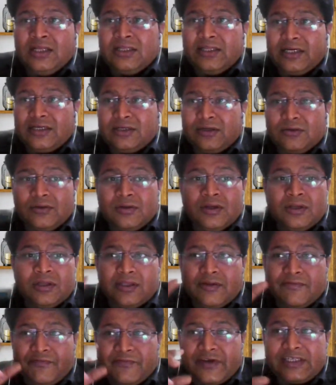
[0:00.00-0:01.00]
that
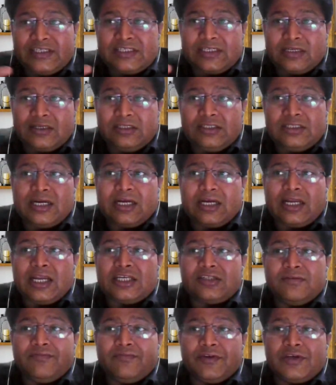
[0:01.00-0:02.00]
the first is the
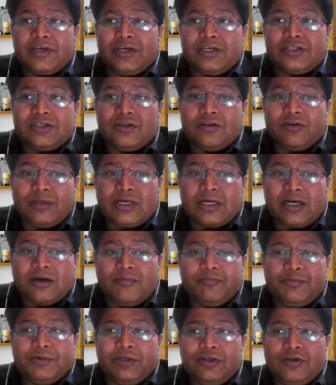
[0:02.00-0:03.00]
classification of the
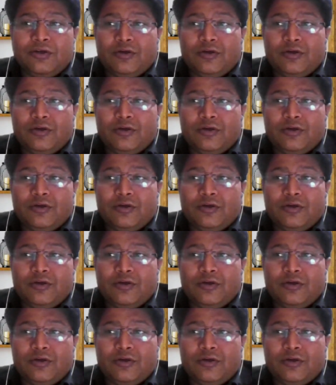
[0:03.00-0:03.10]
company